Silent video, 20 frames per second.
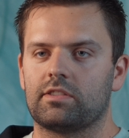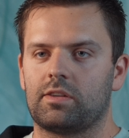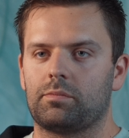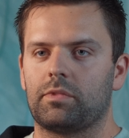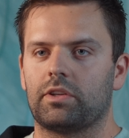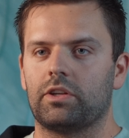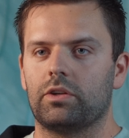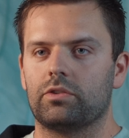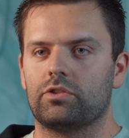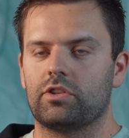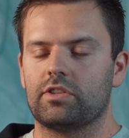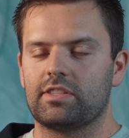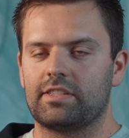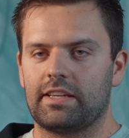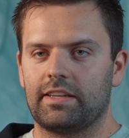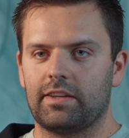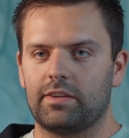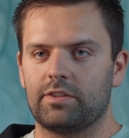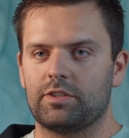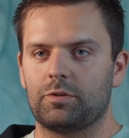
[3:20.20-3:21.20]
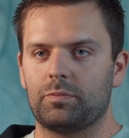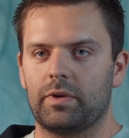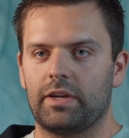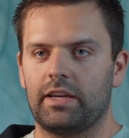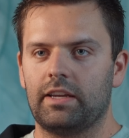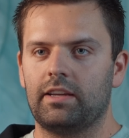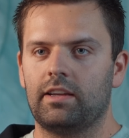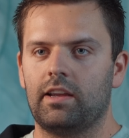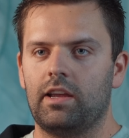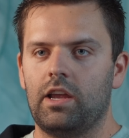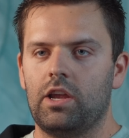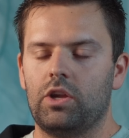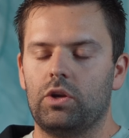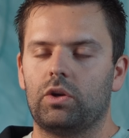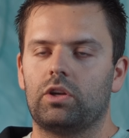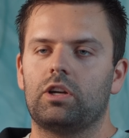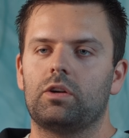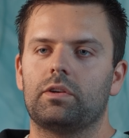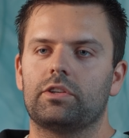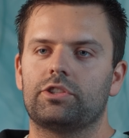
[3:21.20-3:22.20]
something you should send in to me,
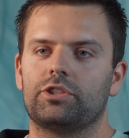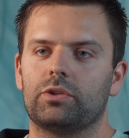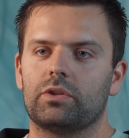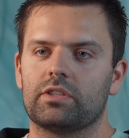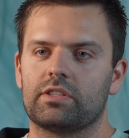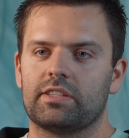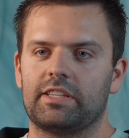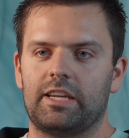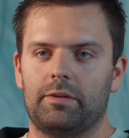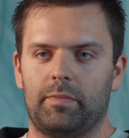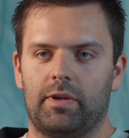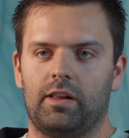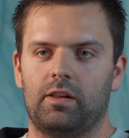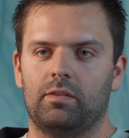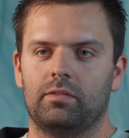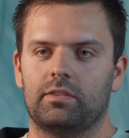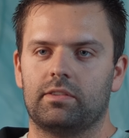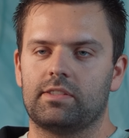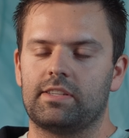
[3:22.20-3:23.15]
you can always shoot us an email,